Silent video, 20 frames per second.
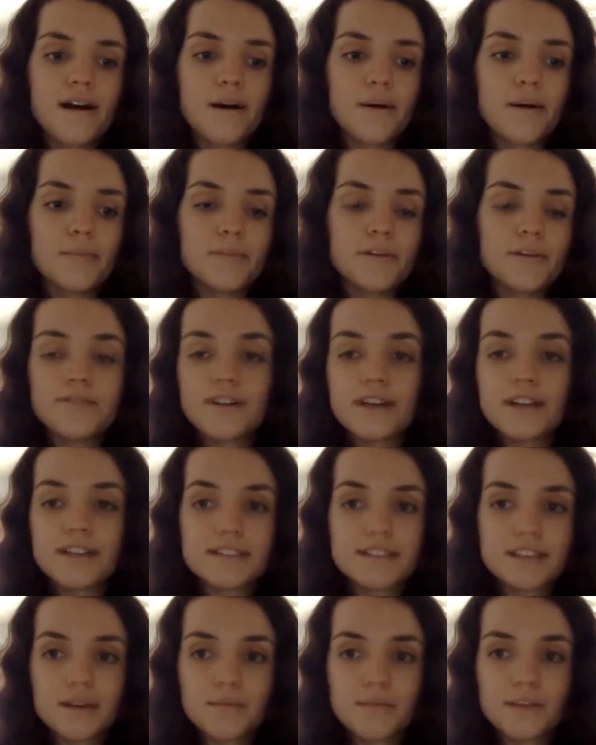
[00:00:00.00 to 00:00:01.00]
events
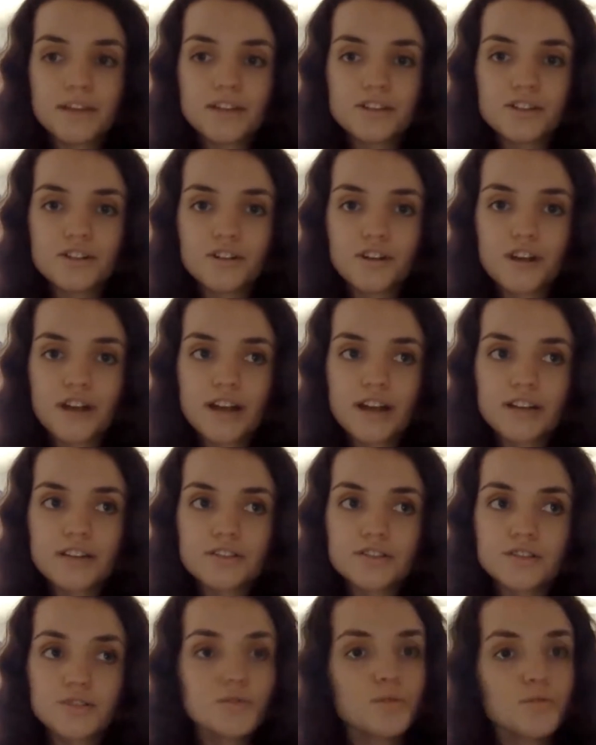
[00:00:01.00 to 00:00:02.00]
in that major as
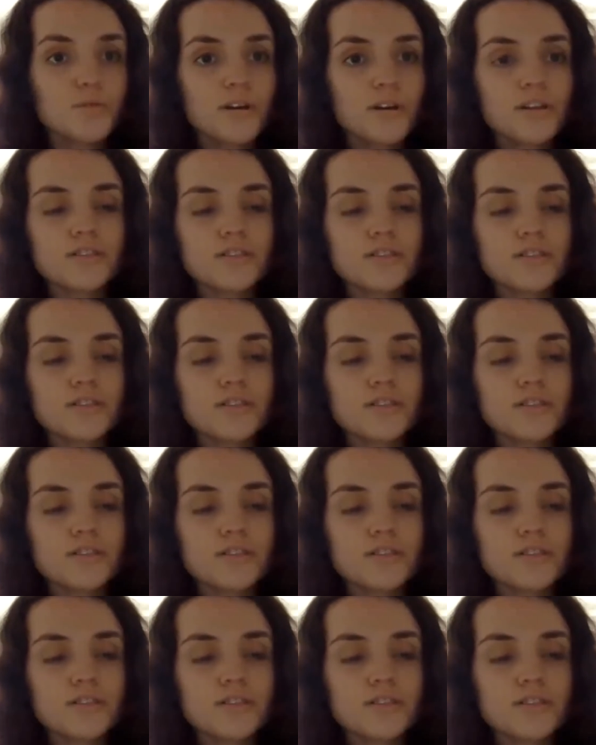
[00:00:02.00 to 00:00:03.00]
you would want to do. So that
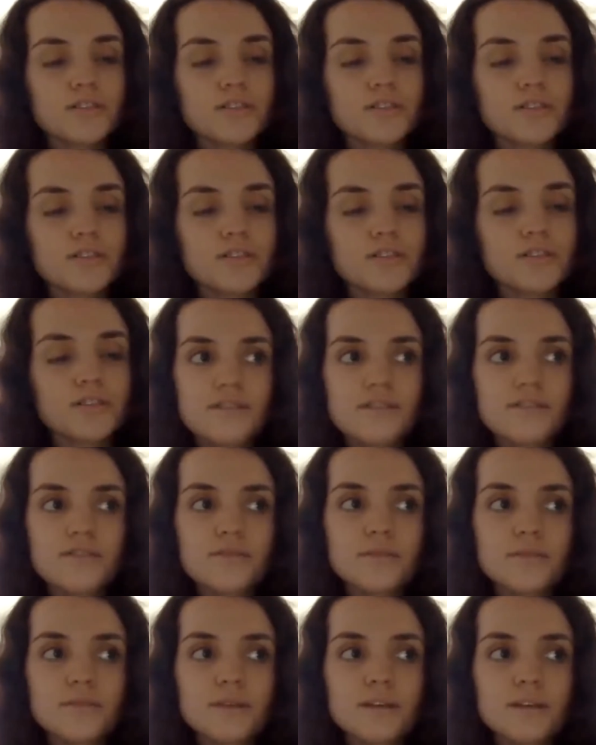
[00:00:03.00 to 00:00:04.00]
was definitely interesting
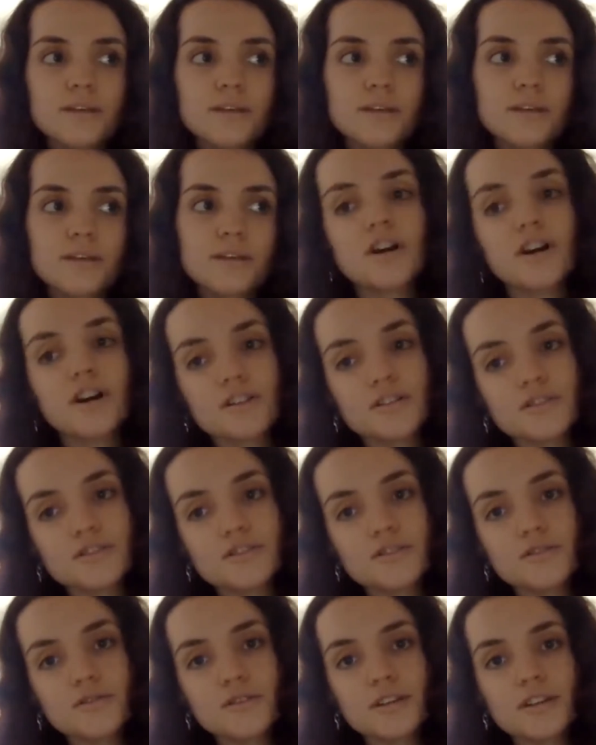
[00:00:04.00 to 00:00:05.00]
for me to be able to talk to
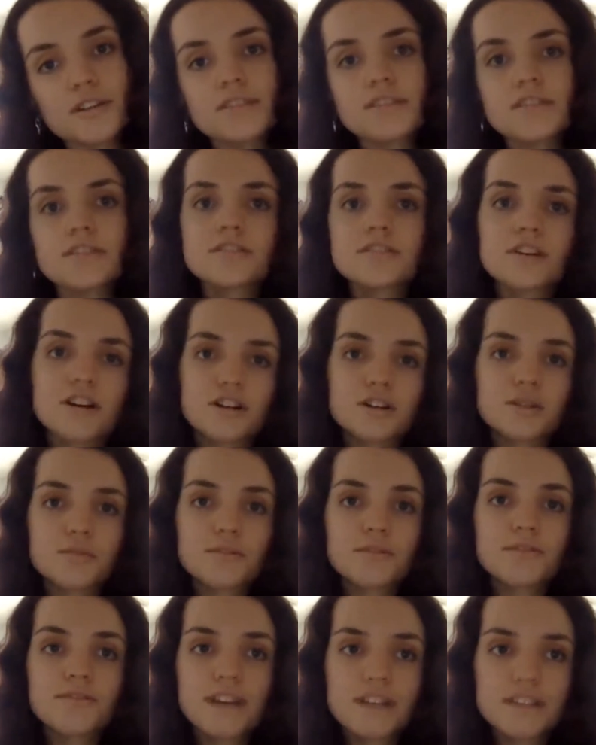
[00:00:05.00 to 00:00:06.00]
students and talk to
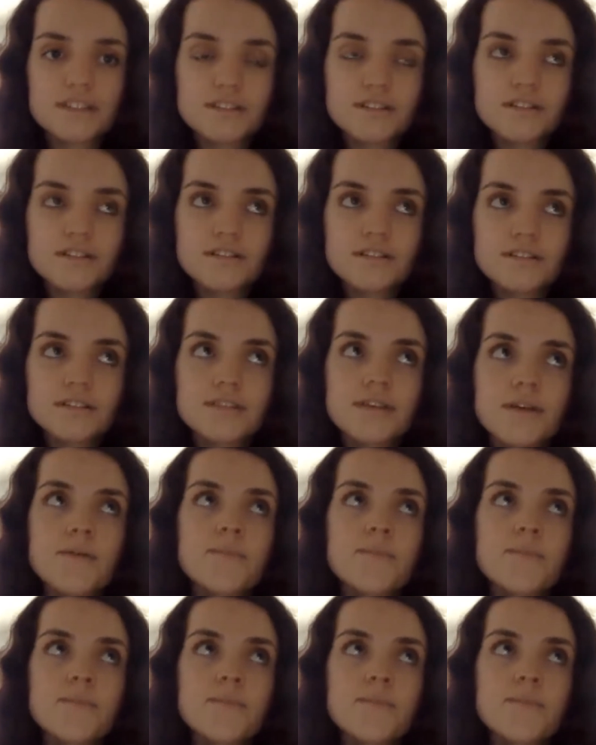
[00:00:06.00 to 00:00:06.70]
professors.